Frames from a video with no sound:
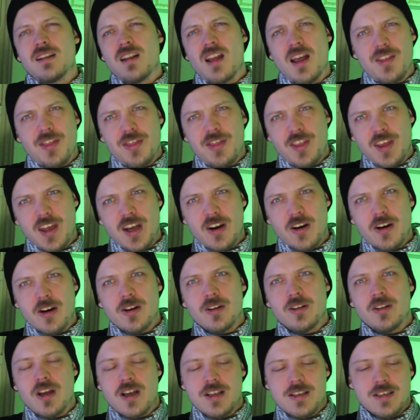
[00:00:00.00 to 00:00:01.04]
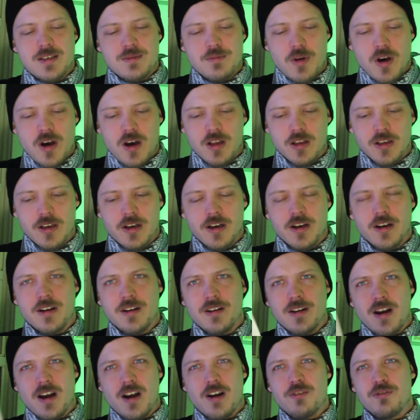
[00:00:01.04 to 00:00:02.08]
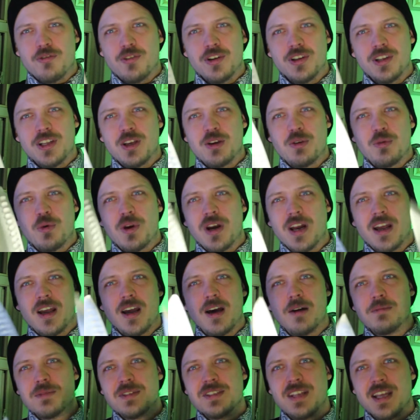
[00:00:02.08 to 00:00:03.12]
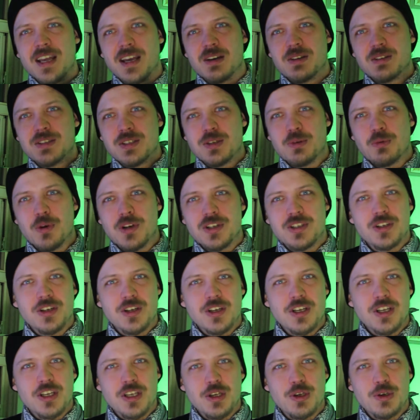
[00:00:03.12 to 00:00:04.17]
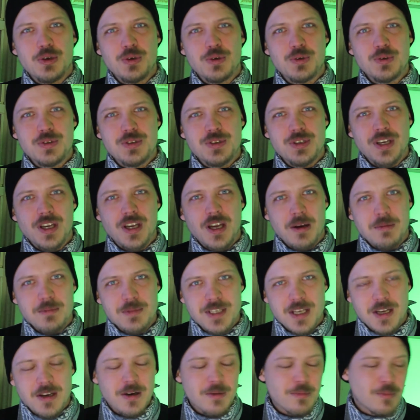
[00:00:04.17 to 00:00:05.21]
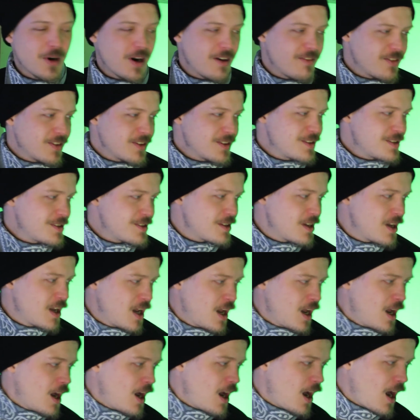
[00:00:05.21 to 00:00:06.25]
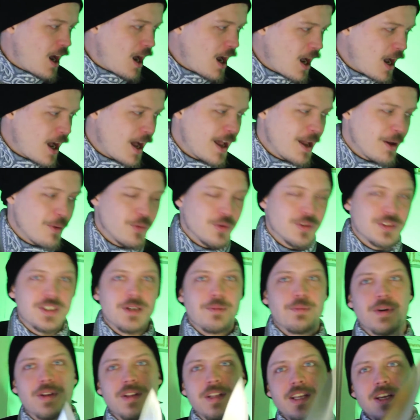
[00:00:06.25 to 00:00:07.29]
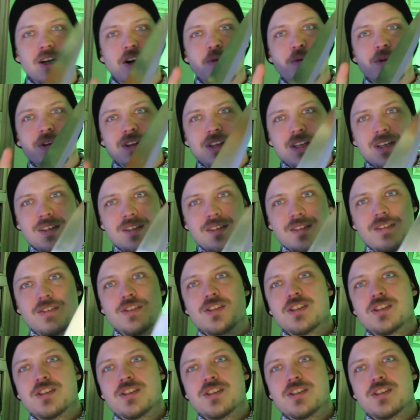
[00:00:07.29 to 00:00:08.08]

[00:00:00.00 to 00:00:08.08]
a lot thinner, a lot smaller. Uh, really, when it comes down to what you're going to use, it comes down to preference. I will typically go with this